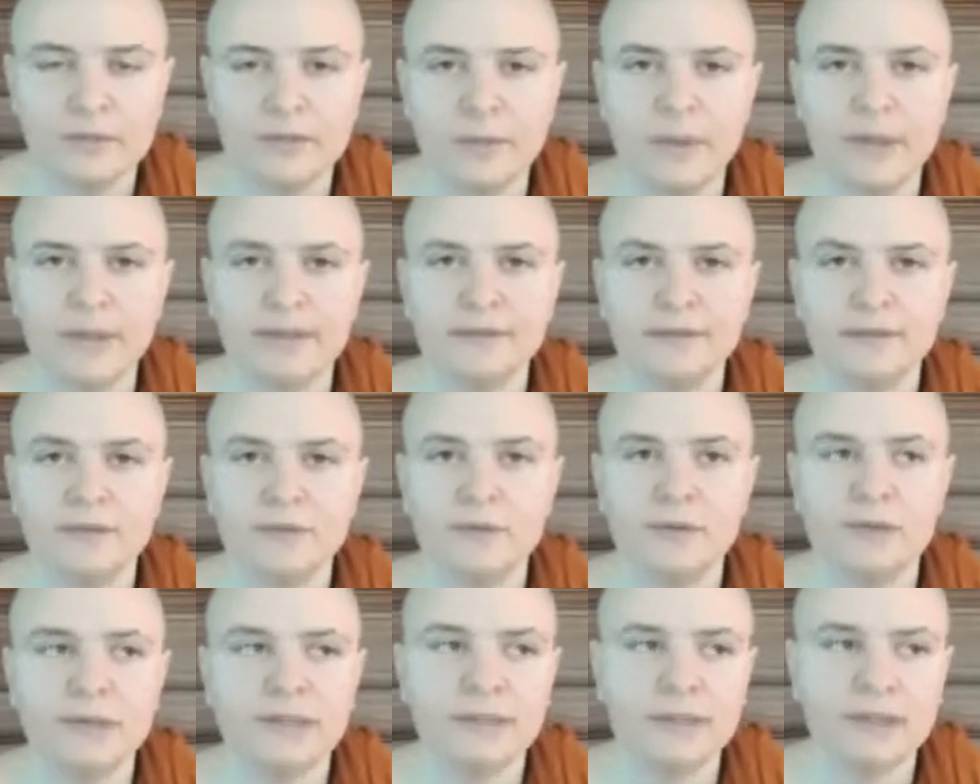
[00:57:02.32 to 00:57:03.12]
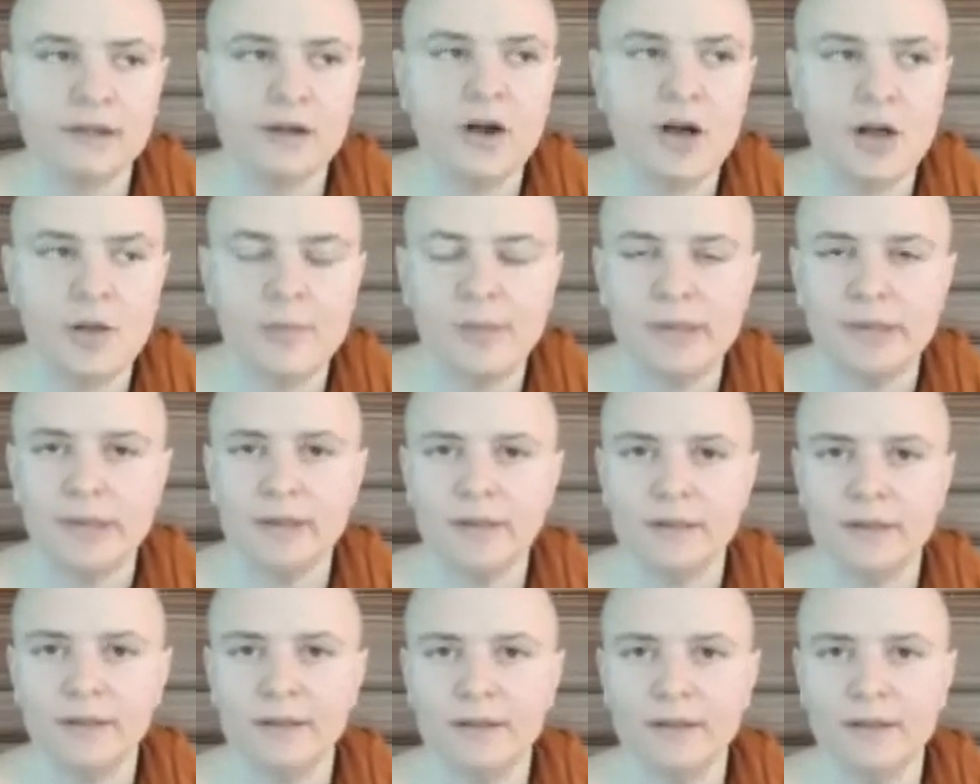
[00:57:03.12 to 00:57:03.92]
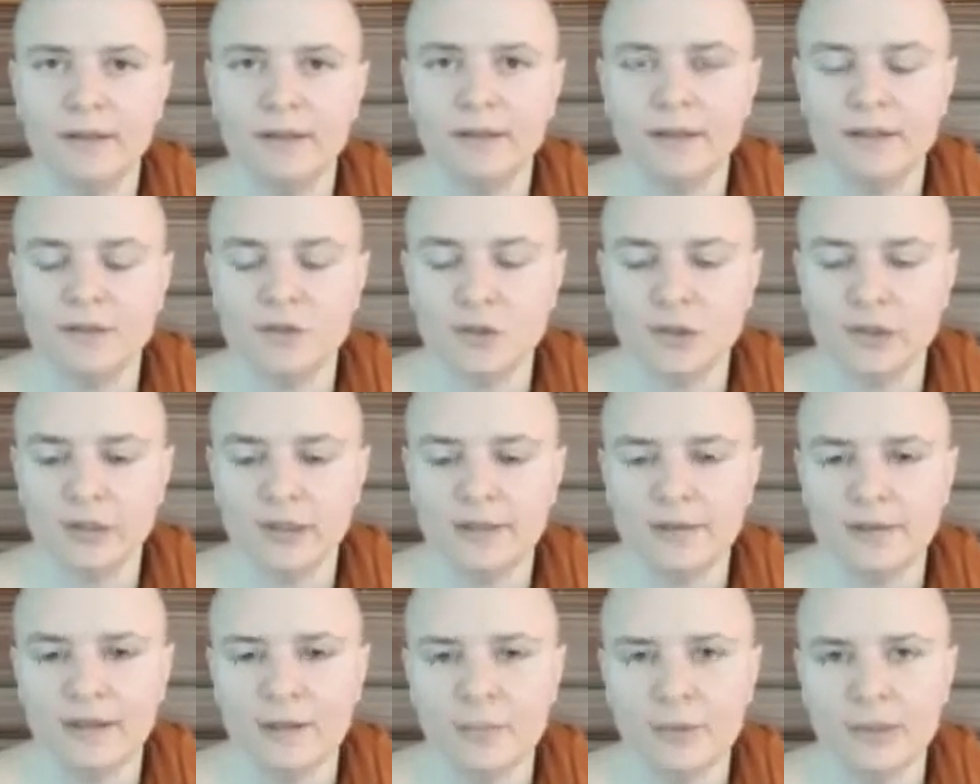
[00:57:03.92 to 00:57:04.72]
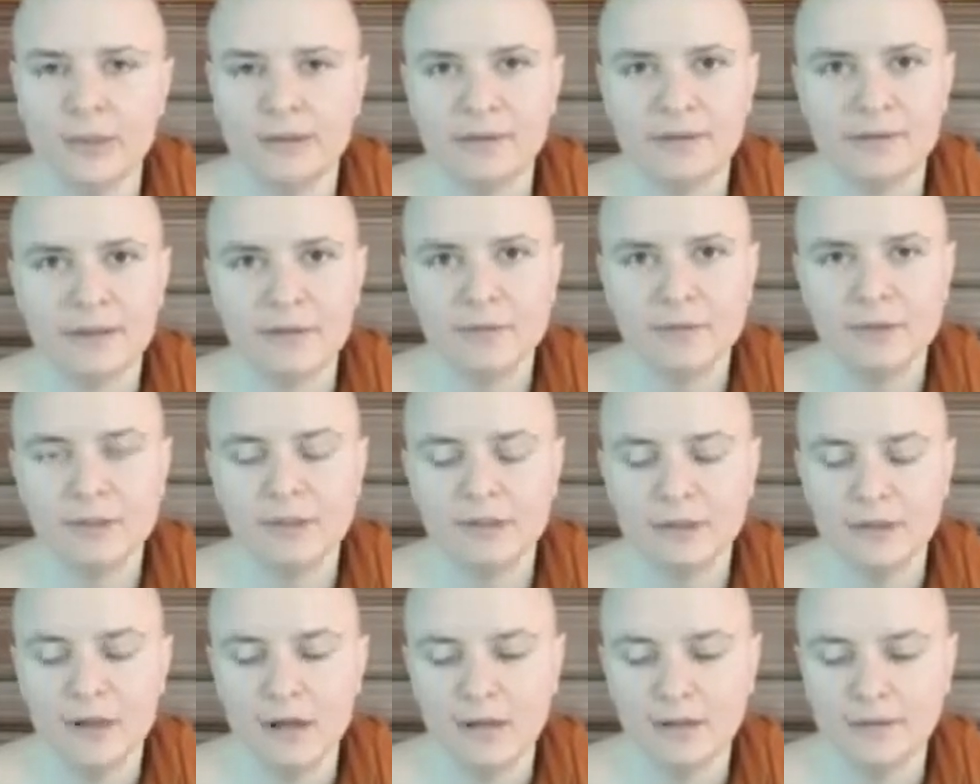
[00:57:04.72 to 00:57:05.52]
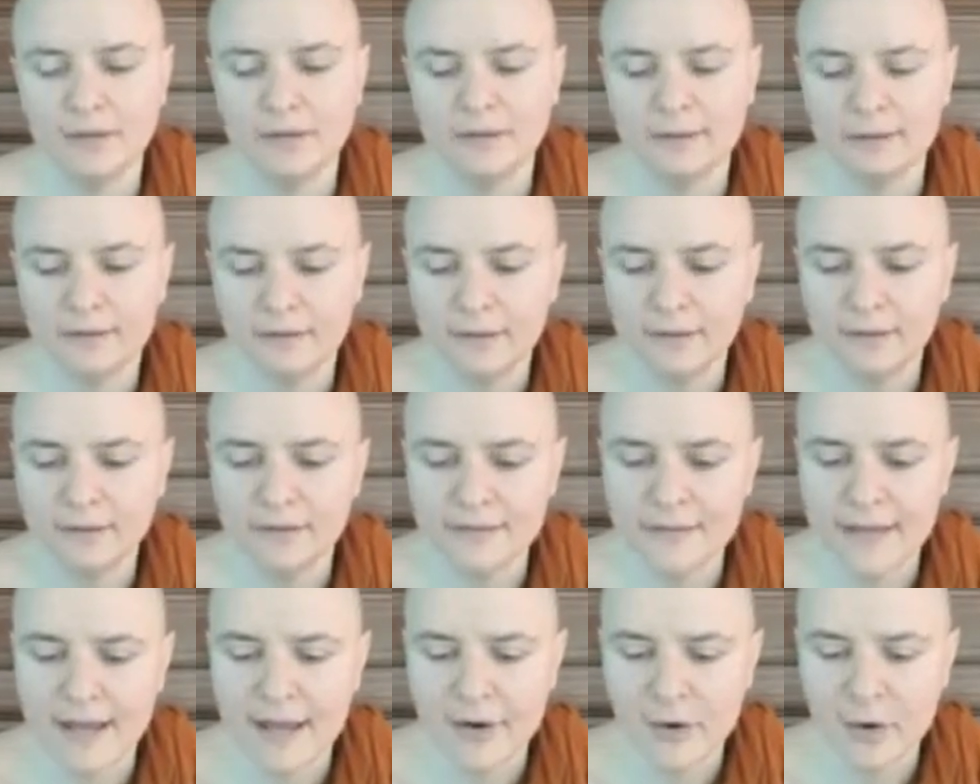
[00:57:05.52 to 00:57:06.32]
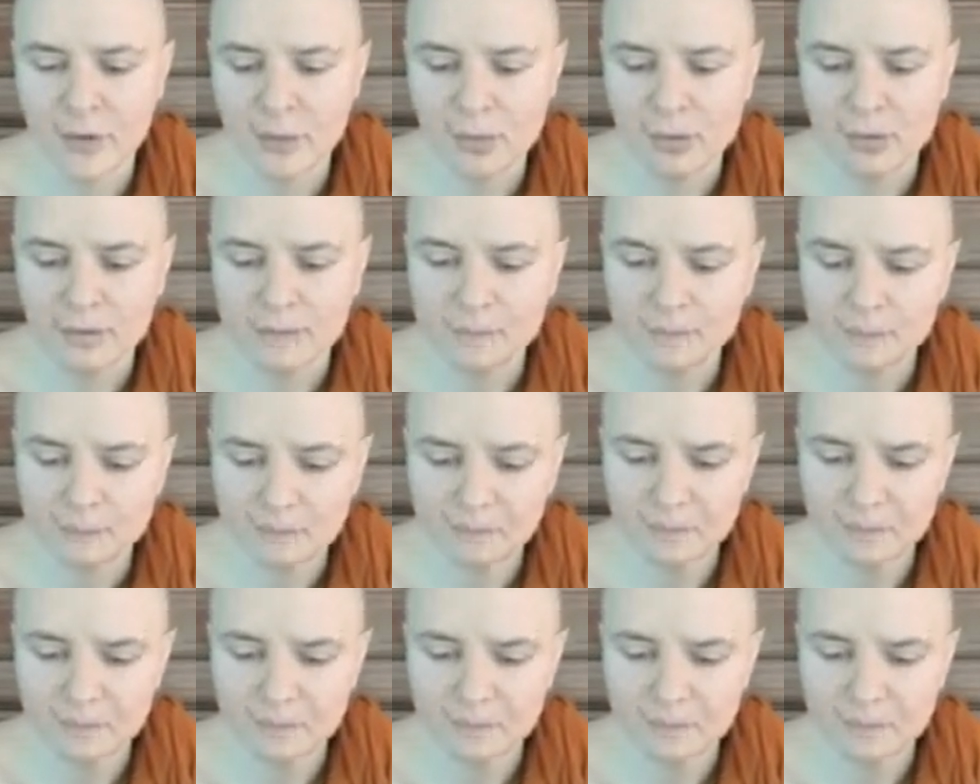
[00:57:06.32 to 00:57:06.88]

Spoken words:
relatively common in ancient India, but definitely not desirable.